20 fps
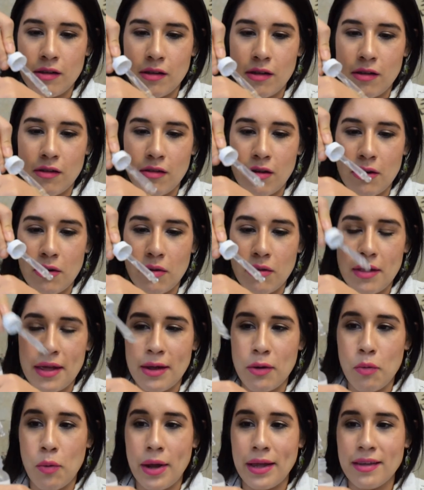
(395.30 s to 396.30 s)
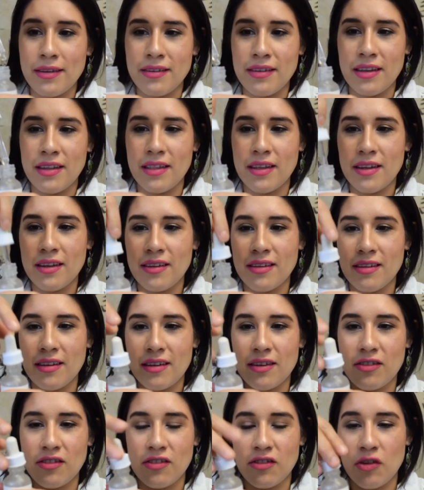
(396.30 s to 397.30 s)
two. I don't like wasting this.
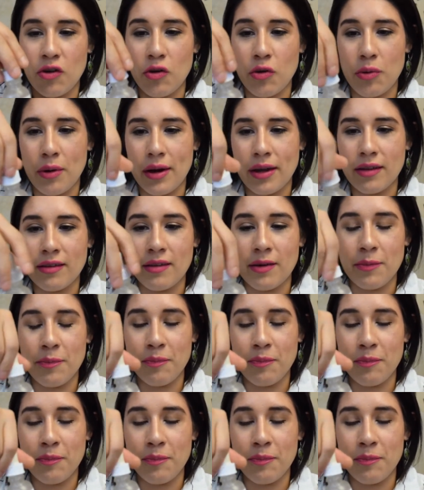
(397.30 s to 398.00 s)
It's so great.